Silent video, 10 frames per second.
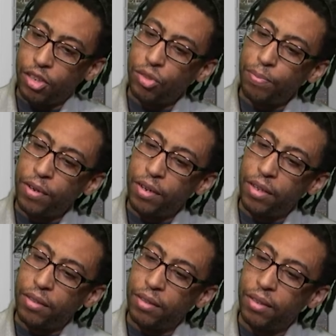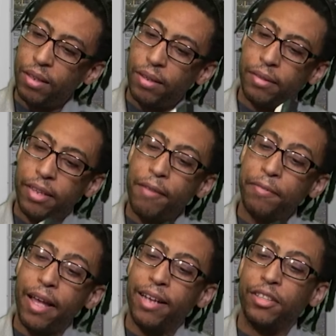this one
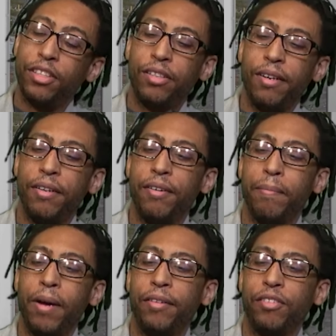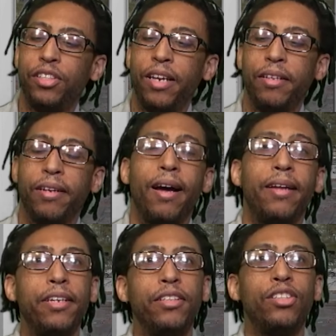definitely has a stereo and mono setting.
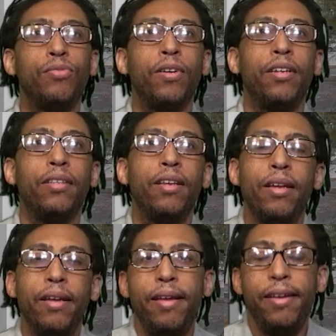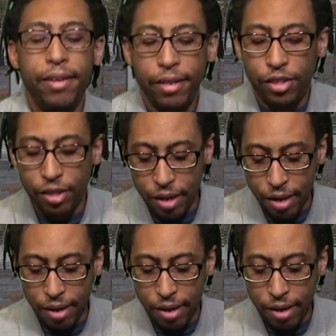I think this one is